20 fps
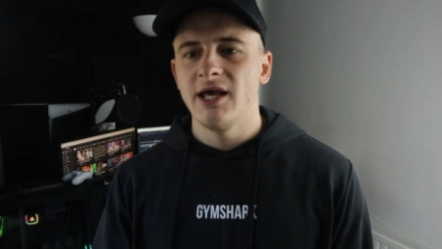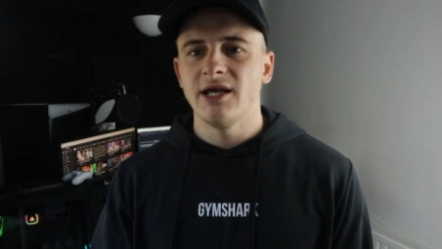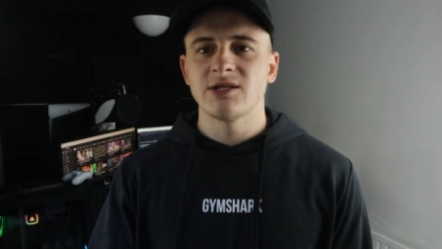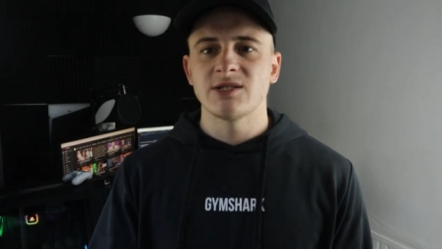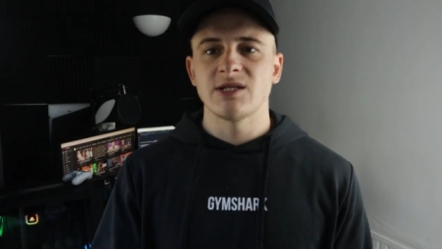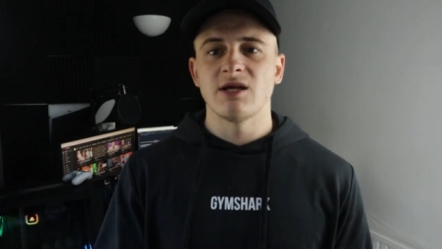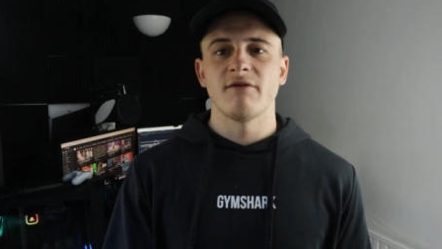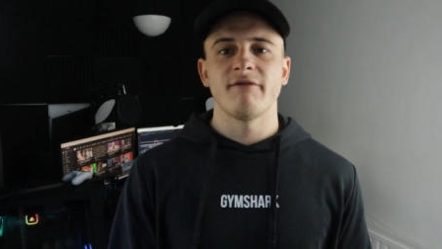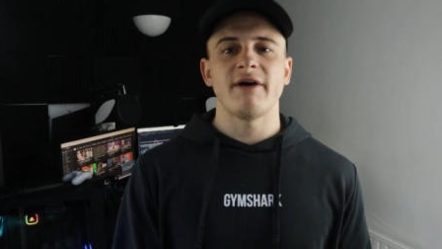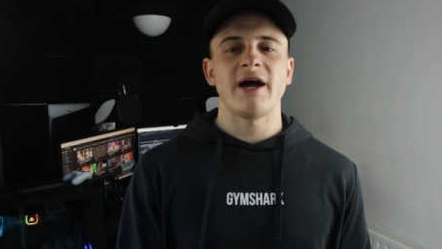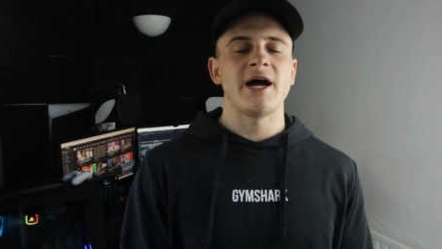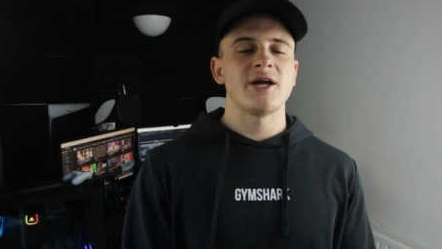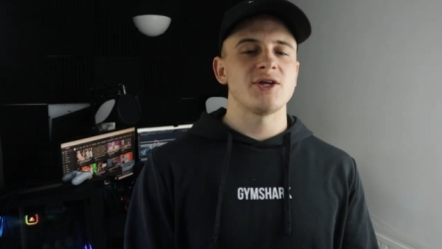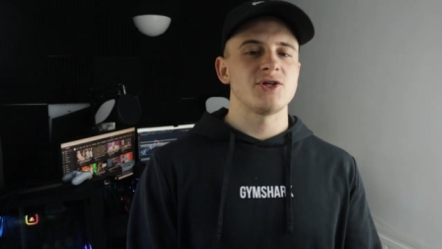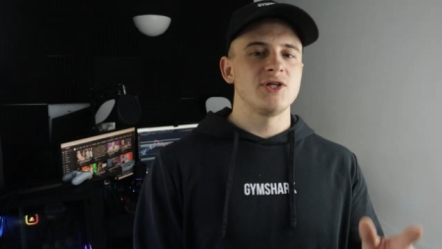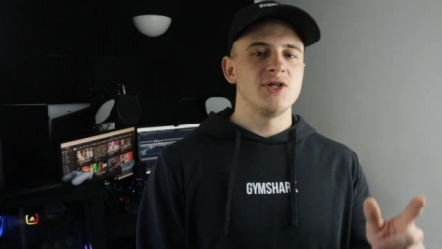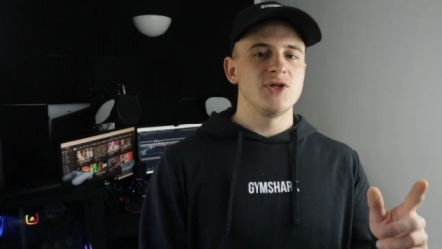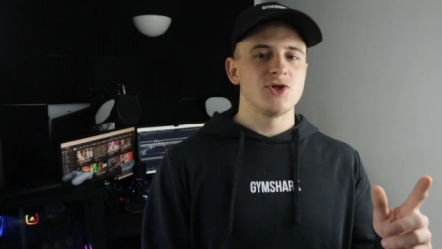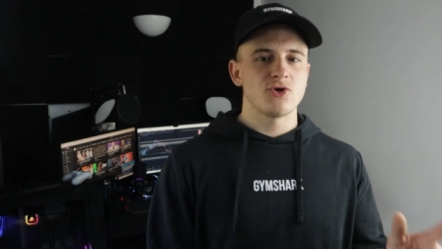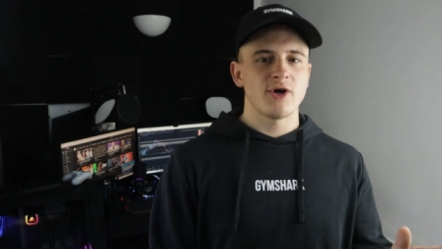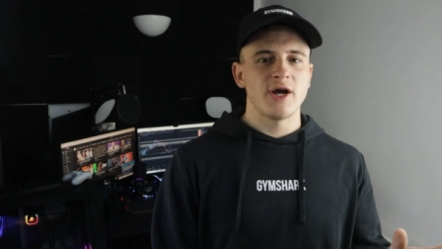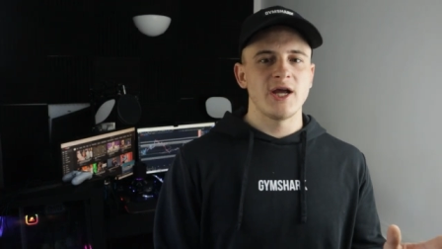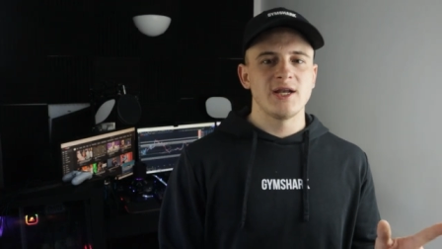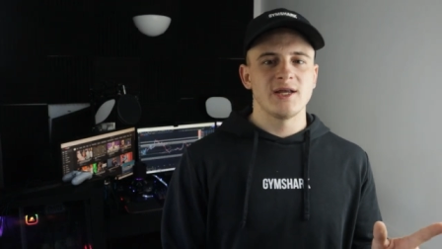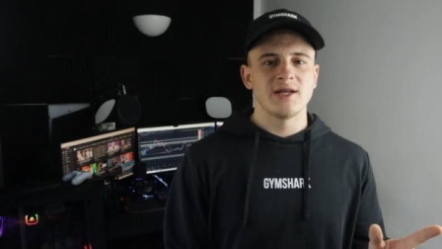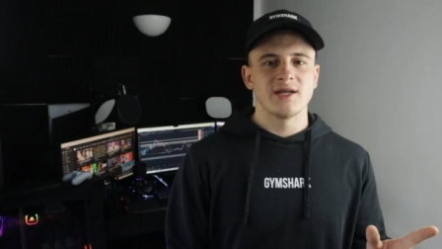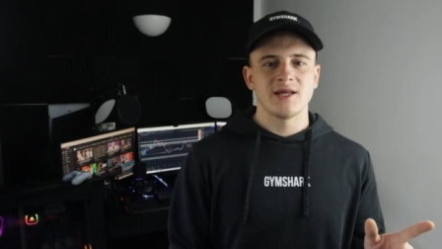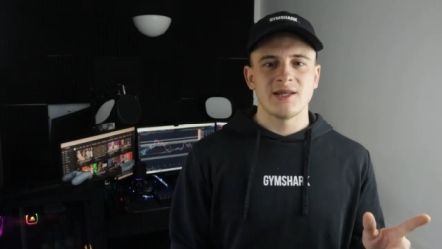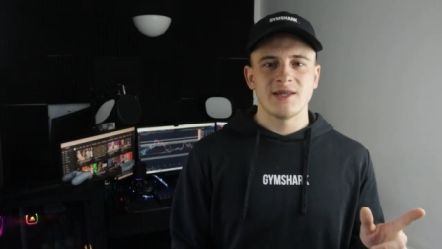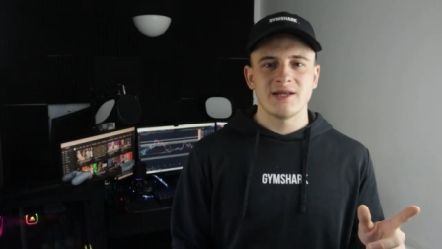instead of actually
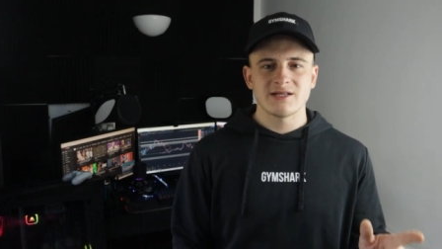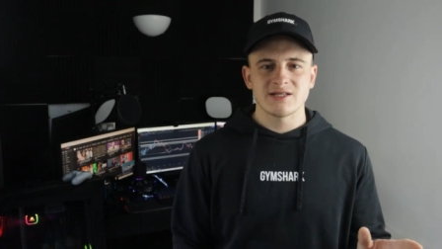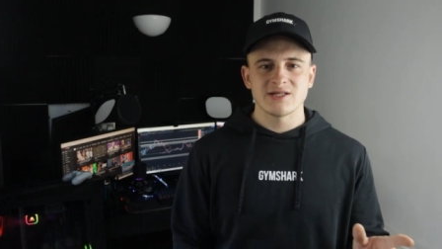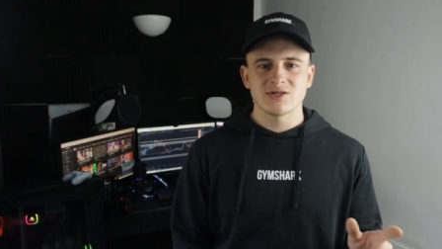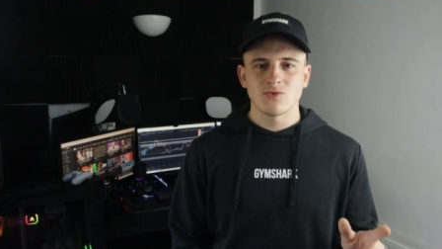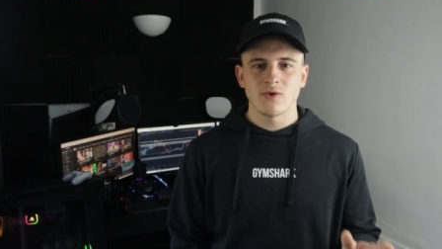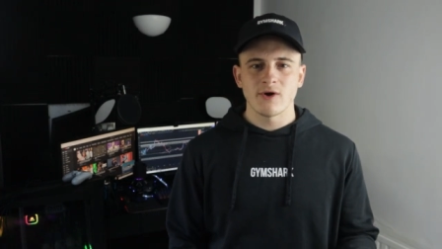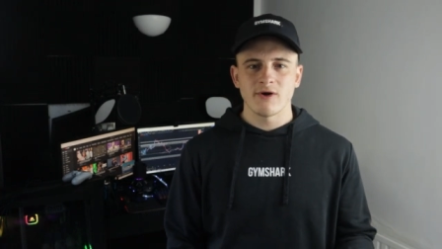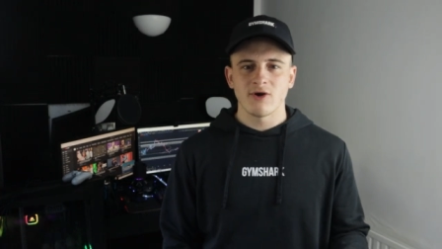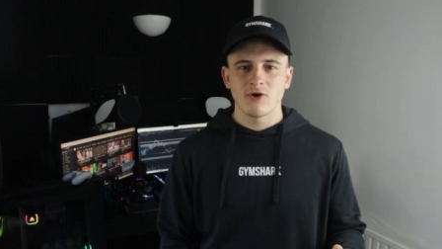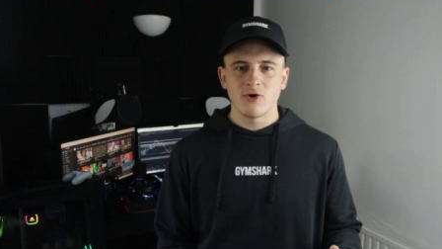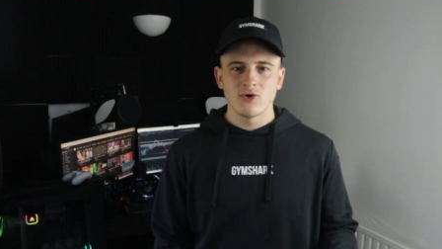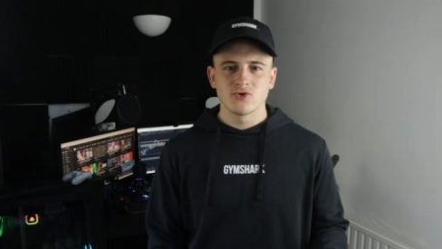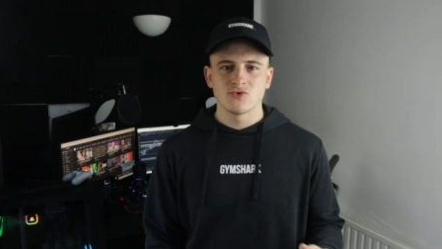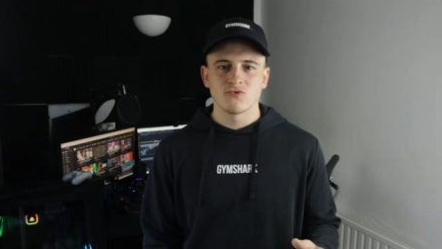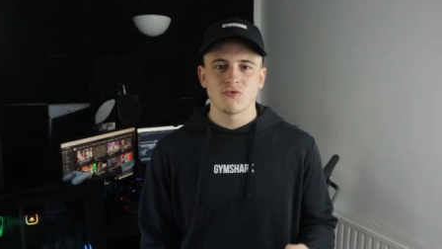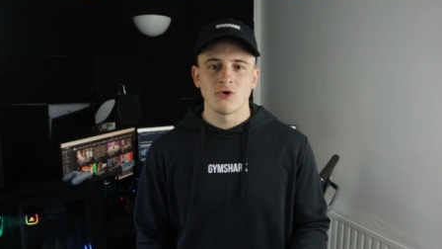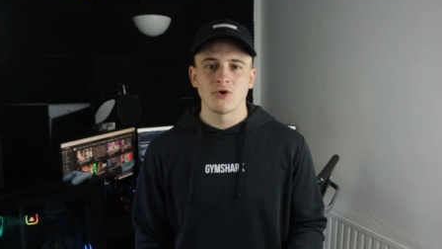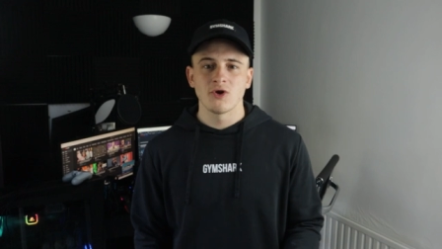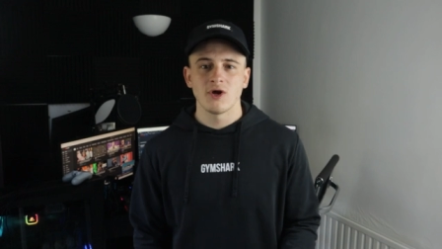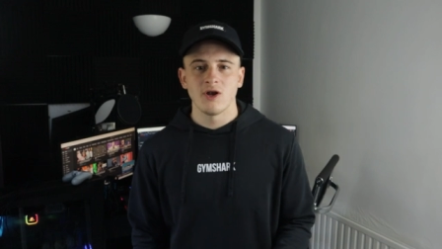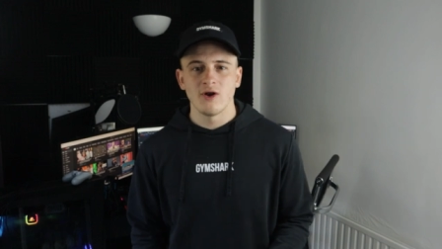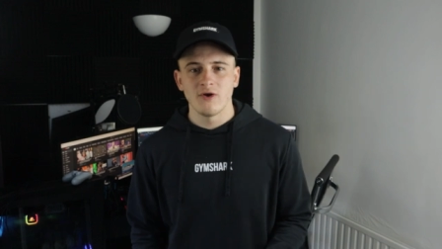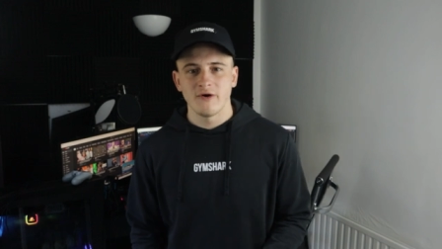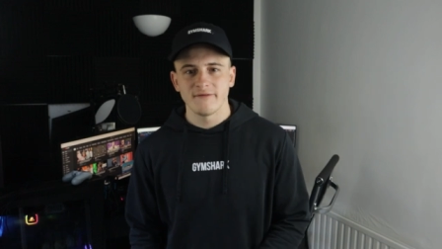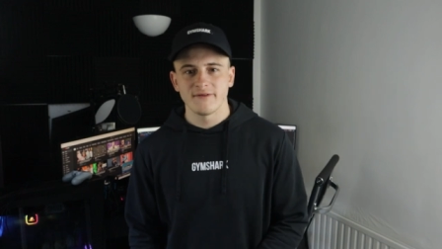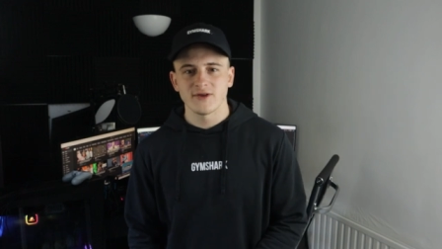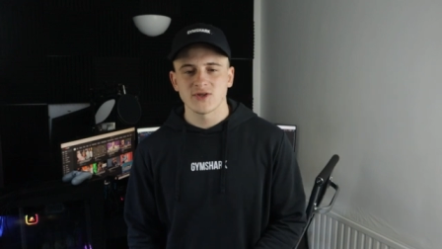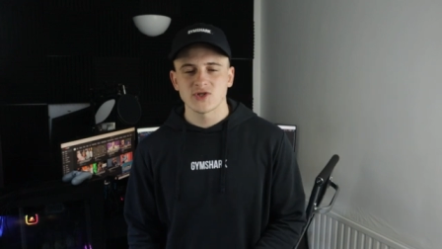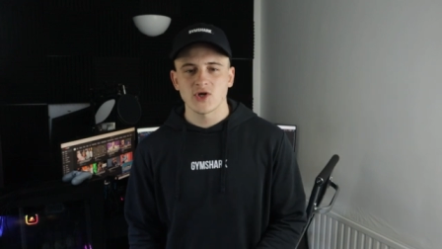trading. And this is where it goes wrong a
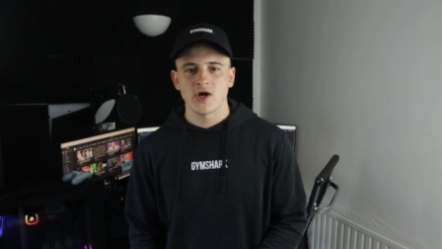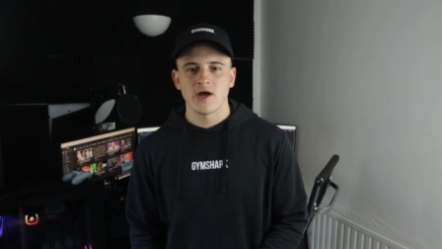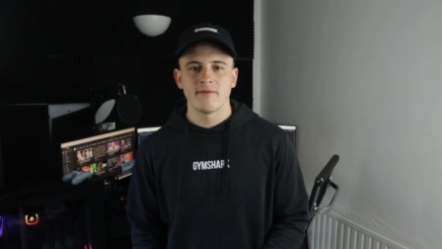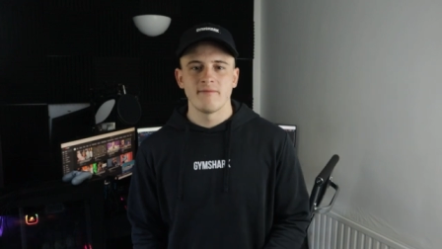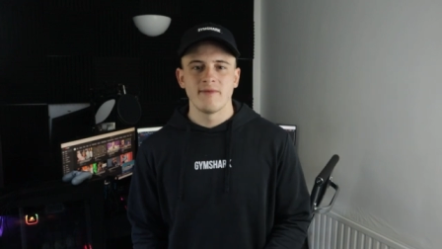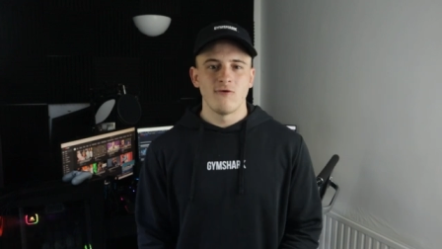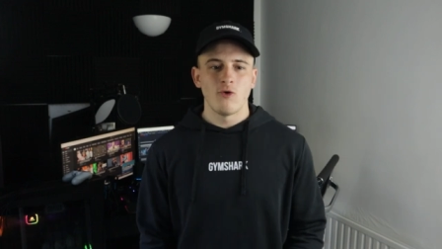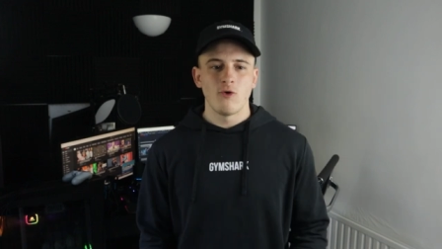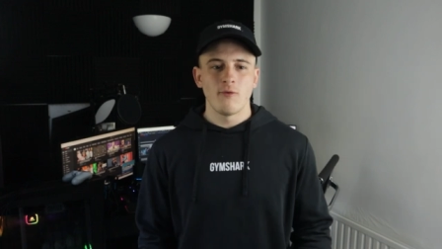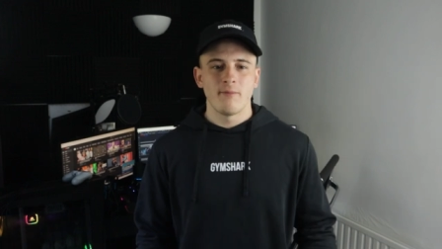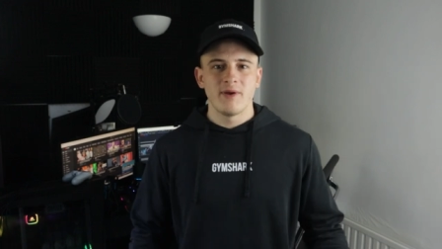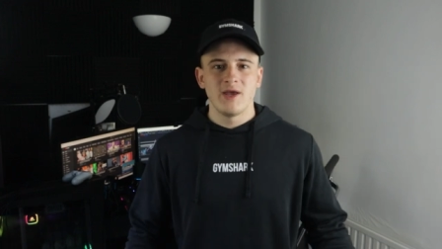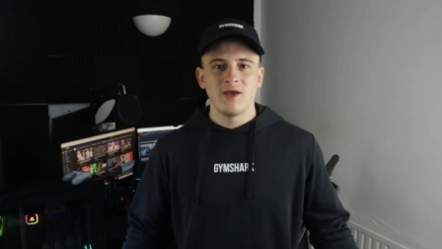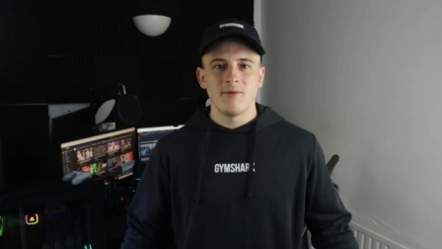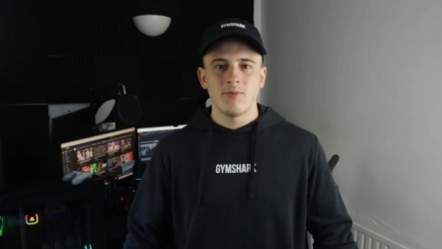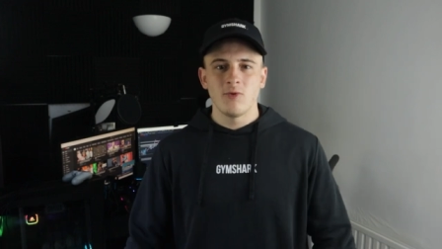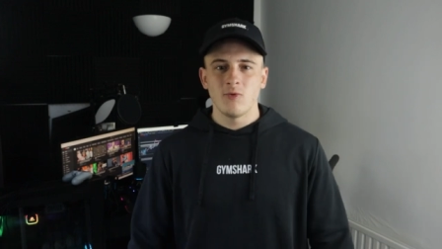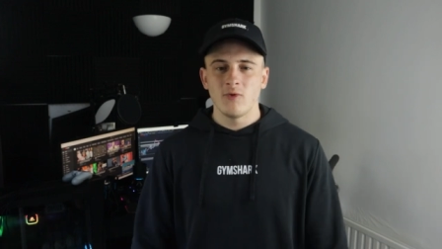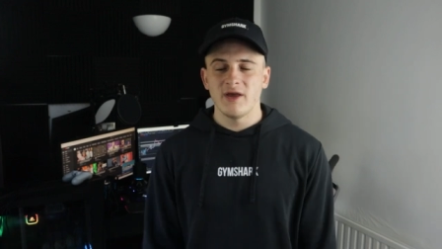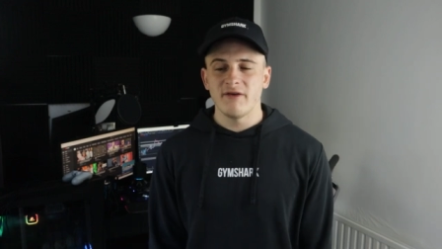lot of the time for people,